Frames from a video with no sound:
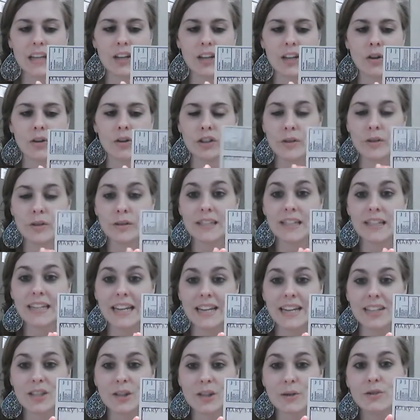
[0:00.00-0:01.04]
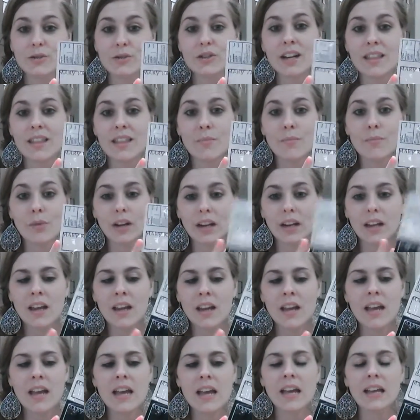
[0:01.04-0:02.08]
You'll use the day solution in the morning,
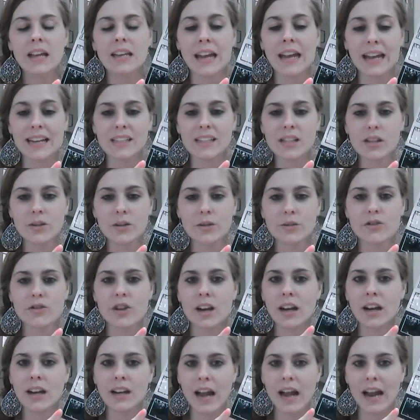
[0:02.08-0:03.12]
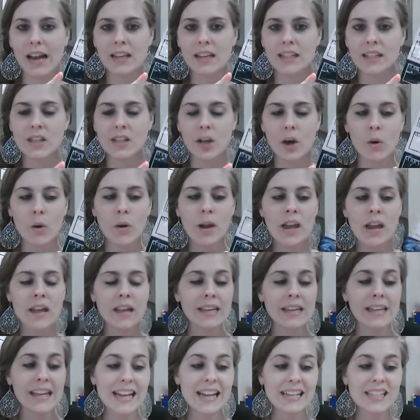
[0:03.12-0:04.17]
night solution at night. So
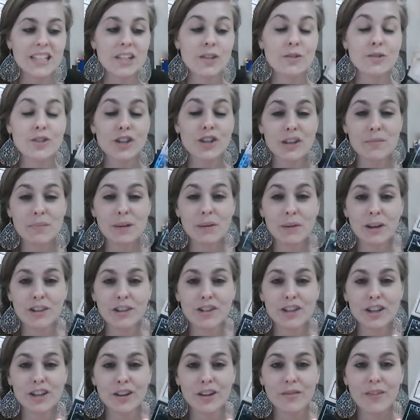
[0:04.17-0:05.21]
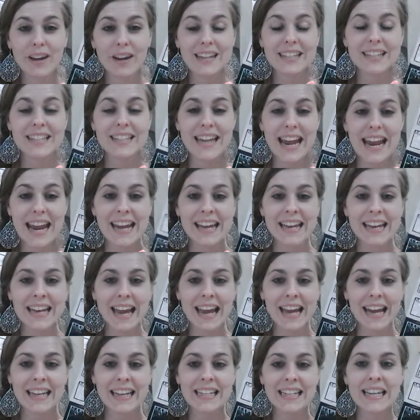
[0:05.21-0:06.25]
yes, you should be washing your face day and
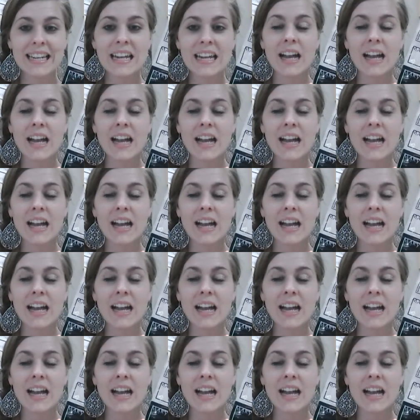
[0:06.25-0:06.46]
night.